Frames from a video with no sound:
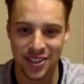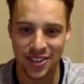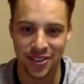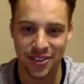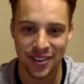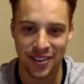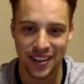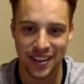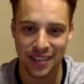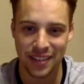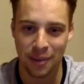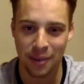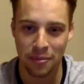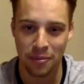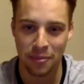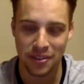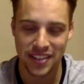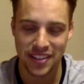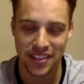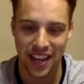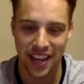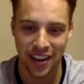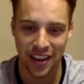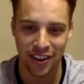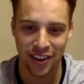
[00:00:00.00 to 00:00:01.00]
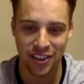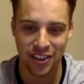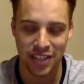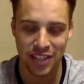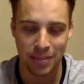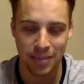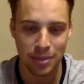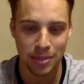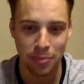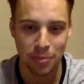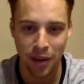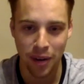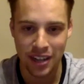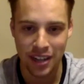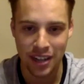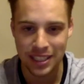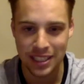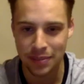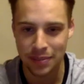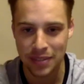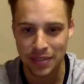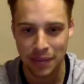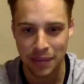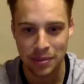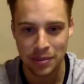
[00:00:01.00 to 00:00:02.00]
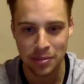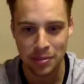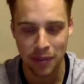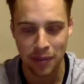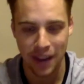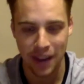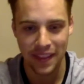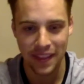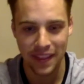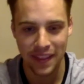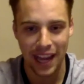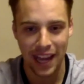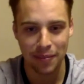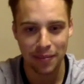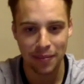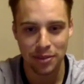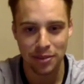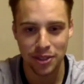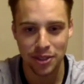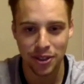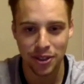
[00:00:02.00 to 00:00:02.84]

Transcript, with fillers: not really oh, on the technology. I'm surprised he was able to play the game at